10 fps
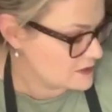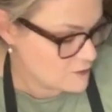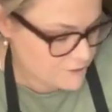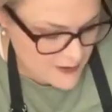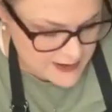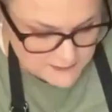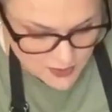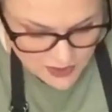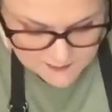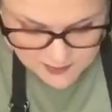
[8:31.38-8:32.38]
and a little
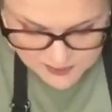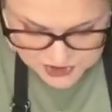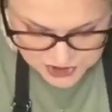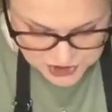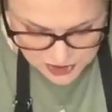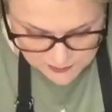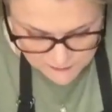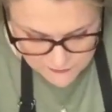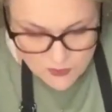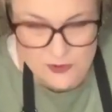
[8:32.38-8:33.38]
frame behind me, which I
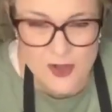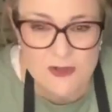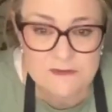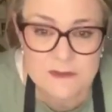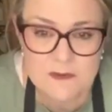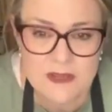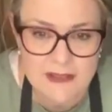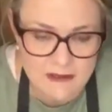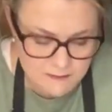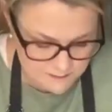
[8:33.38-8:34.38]
showed before, and hopefully
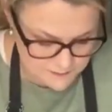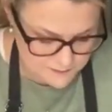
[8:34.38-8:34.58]
my